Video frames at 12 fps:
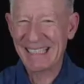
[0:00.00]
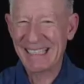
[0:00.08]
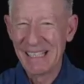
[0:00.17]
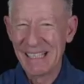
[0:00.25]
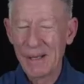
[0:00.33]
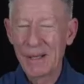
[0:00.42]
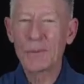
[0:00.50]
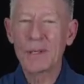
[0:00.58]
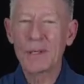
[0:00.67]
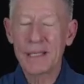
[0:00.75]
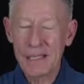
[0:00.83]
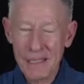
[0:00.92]

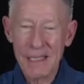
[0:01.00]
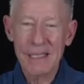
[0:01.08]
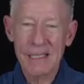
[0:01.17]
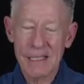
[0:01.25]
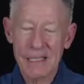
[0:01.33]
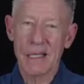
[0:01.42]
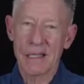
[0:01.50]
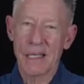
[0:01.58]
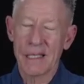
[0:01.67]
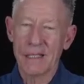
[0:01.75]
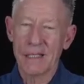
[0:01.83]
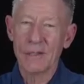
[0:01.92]
Well, it is like
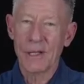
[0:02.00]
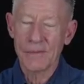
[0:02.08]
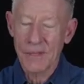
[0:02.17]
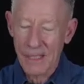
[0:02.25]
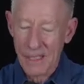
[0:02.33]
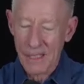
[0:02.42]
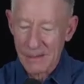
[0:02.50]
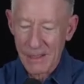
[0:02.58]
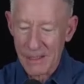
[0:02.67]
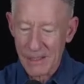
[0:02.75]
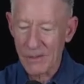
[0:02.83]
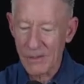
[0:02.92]
that. You know, I
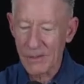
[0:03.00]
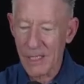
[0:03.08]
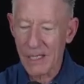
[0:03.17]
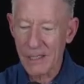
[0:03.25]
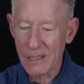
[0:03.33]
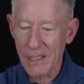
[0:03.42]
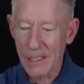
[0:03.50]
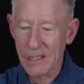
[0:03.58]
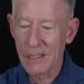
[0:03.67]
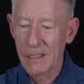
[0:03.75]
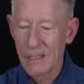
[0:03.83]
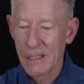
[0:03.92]
got to do a tiny
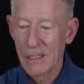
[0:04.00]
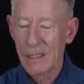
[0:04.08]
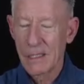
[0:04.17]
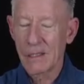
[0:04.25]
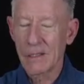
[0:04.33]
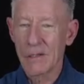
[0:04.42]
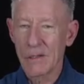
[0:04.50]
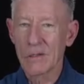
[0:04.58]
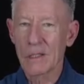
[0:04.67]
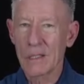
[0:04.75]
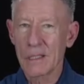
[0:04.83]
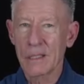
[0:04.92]
desk
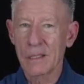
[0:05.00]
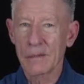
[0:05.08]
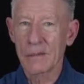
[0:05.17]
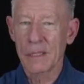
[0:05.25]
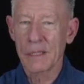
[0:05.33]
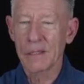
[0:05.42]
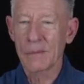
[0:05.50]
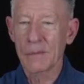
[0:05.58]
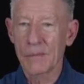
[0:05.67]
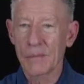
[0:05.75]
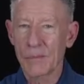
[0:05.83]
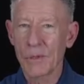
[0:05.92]
early in
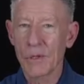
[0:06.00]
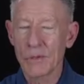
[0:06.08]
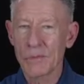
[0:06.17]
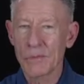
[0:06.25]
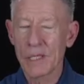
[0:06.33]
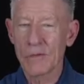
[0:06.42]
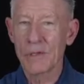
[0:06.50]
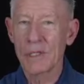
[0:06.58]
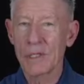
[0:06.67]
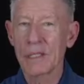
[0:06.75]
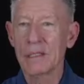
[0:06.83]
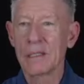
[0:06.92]
the program's
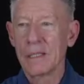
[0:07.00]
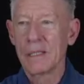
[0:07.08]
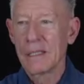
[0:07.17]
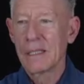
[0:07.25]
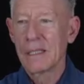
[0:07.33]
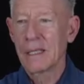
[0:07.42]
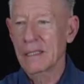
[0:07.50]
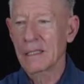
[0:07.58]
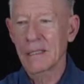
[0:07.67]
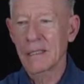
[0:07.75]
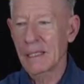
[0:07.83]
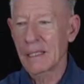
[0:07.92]
history, and
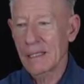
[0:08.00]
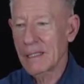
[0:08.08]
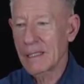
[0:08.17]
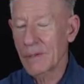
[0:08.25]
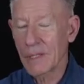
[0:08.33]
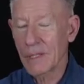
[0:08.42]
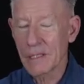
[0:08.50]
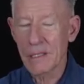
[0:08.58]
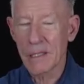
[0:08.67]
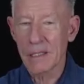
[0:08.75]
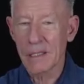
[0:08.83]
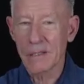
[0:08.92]
it really is
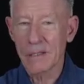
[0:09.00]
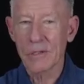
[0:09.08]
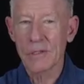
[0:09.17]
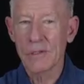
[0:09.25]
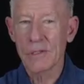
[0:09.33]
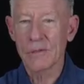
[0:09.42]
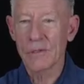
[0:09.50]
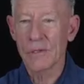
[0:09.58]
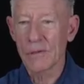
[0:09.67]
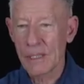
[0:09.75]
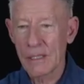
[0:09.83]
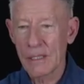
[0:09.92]
like that. Just, you know,
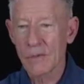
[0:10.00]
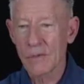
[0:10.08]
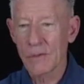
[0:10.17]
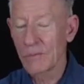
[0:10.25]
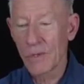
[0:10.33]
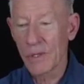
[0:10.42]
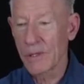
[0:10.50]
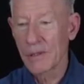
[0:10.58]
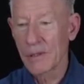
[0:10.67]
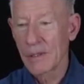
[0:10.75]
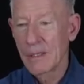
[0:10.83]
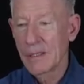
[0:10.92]
you're in a room with
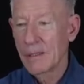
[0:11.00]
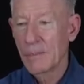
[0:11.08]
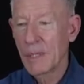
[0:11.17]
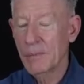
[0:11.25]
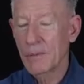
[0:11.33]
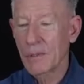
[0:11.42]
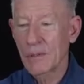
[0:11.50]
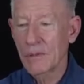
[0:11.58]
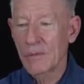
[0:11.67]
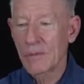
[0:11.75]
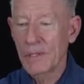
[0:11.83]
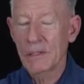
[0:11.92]
people who
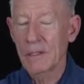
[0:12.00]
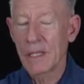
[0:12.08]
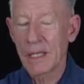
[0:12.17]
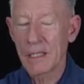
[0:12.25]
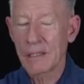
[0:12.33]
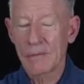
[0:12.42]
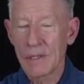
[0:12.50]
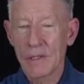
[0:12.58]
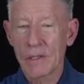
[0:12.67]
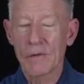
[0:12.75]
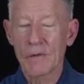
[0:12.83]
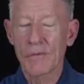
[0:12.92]
feel like they're
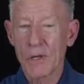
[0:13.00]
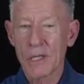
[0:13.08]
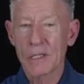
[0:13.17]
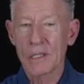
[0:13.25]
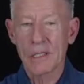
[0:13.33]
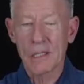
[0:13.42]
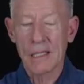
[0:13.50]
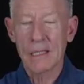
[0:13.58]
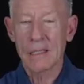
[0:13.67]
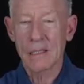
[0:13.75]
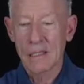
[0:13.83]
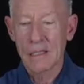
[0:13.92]
your friends,
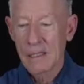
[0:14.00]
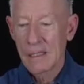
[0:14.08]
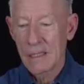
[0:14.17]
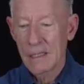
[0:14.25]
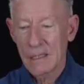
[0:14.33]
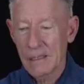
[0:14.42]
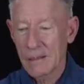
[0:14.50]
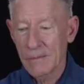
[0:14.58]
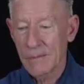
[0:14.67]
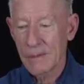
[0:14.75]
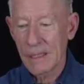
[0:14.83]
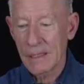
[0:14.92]
and
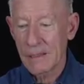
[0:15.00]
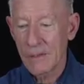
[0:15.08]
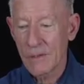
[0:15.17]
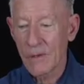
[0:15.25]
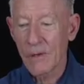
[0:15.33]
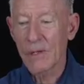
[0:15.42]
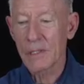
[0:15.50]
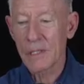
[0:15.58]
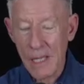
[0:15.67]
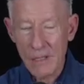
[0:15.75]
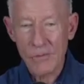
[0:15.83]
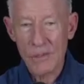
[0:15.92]
you're on
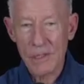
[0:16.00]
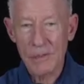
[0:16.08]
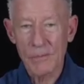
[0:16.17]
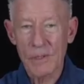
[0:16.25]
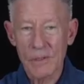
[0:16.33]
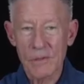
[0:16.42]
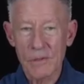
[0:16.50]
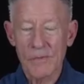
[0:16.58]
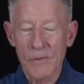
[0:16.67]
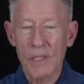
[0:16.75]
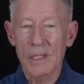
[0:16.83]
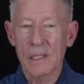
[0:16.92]
stage with someone who's a
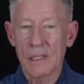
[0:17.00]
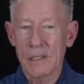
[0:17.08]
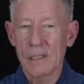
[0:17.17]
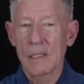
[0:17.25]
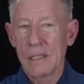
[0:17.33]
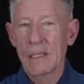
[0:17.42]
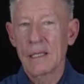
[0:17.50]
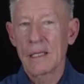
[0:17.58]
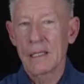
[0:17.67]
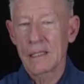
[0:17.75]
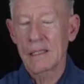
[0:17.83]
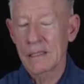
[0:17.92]
friend, and
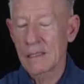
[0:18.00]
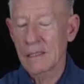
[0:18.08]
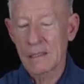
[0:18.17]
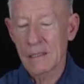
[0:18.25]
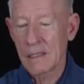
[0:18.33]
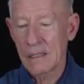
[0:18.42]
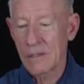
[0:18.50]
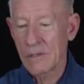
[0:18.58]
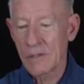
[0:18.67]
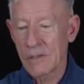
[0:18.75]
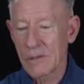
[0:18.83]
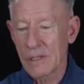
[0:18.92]
it's
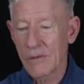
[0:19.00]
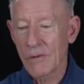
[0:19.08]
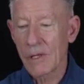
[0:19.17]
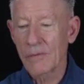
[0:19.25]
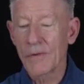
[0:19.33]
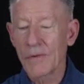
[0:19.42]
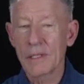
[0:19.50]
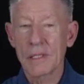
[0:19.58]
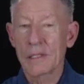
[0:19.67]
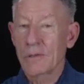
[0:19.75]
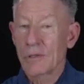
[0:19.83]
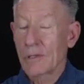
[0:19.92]
just great fun
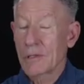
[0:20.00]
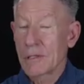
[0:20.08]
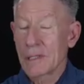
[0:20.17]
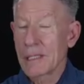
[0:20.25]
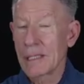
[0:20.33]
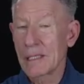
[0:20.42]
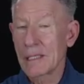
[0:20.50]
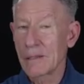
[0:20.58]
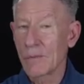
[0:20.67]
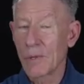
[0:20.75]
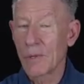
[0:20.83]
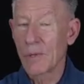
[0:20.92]
to see
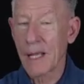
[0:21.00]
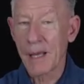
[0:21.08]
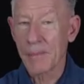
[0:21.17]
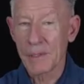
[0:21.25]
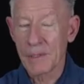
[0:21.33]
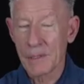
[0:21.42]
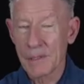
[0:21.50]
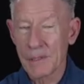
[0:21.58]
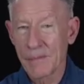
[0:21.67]
what happens.